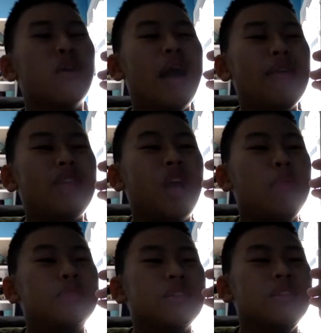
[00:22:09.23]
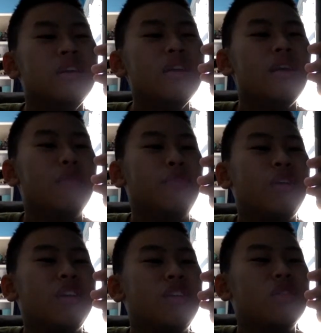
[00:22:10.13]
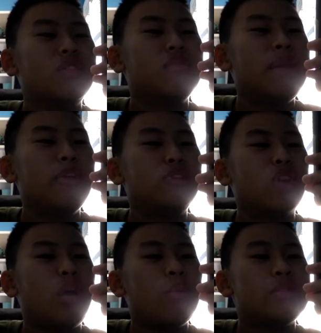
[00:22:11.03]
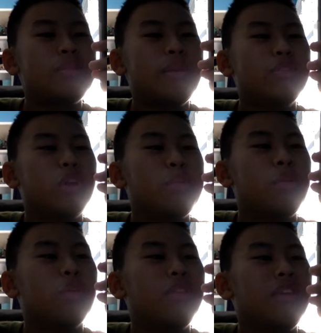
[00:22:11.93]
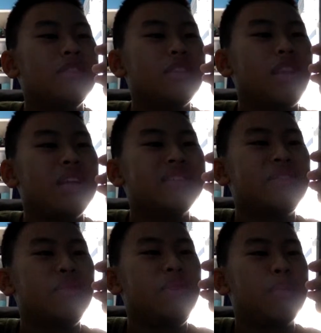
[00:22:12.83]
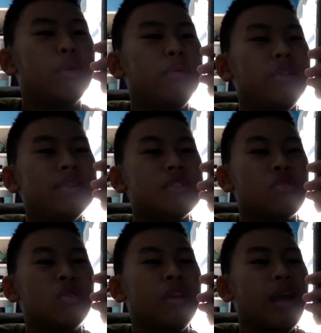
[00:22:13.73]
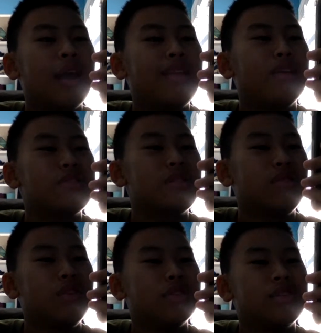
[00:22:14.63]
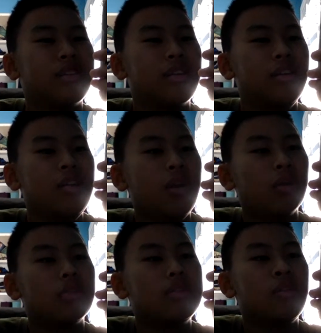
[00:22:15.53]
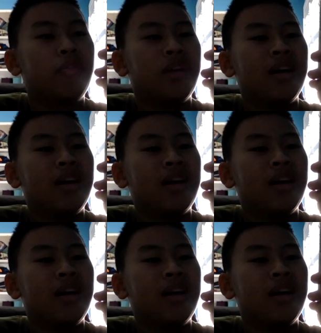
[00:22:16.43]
will have the option of using Mail drop. With Mail drop, your large attachment will be permanently stored in iCloud servers in order to